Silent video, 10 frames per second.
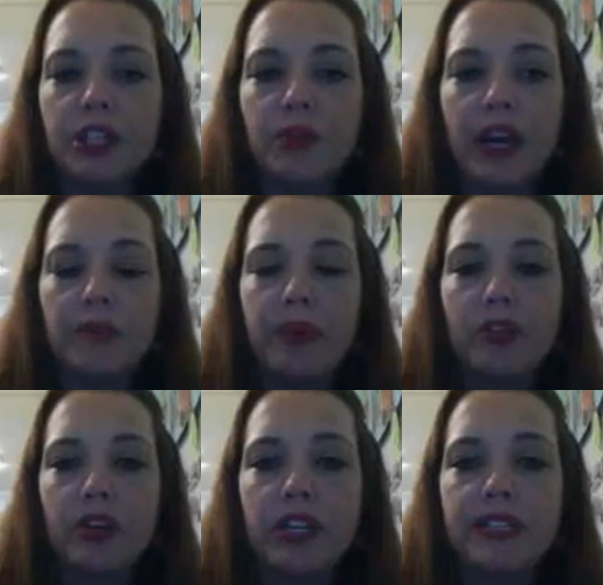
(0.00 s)
you write
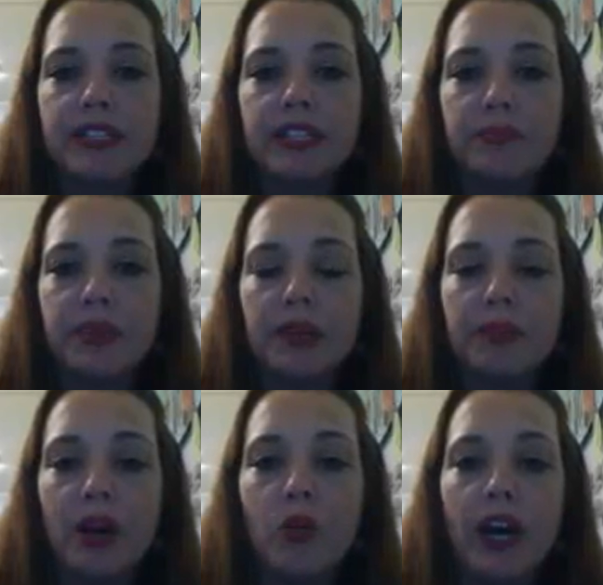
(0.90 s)
about could easily be
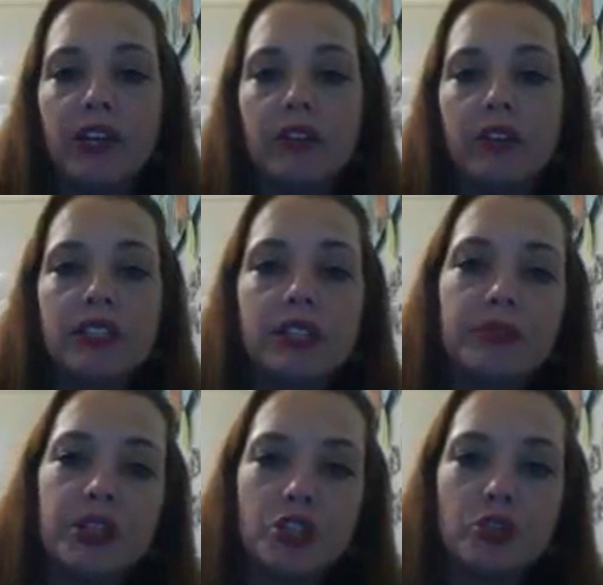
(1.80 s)
about why you think some
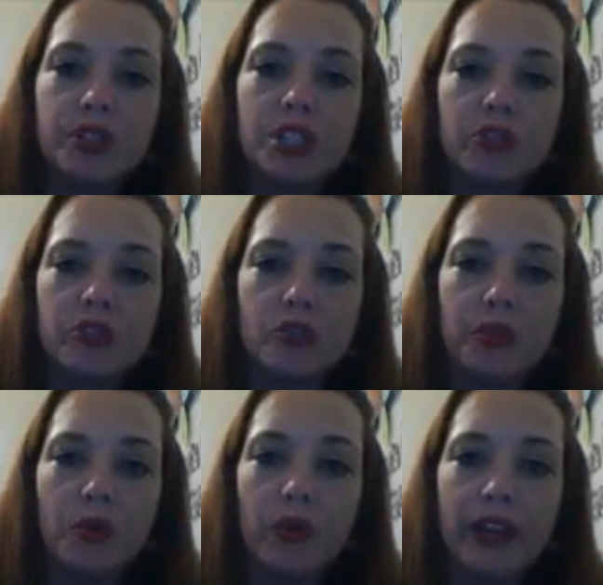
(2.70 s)
of the tombstones are
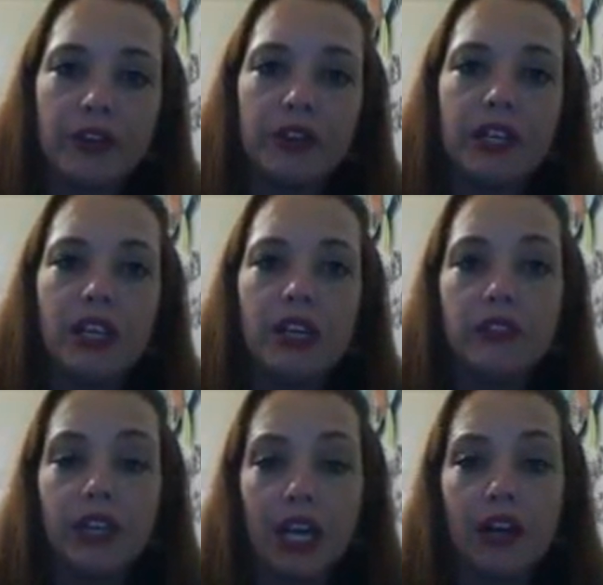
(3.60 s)
more weathered
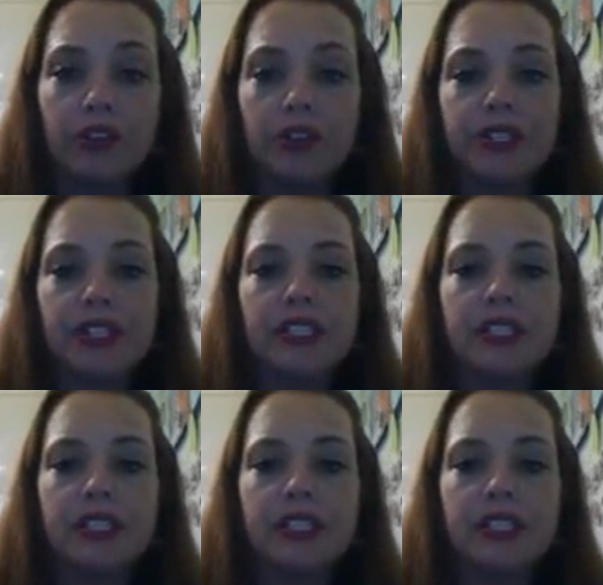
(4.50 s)
than others.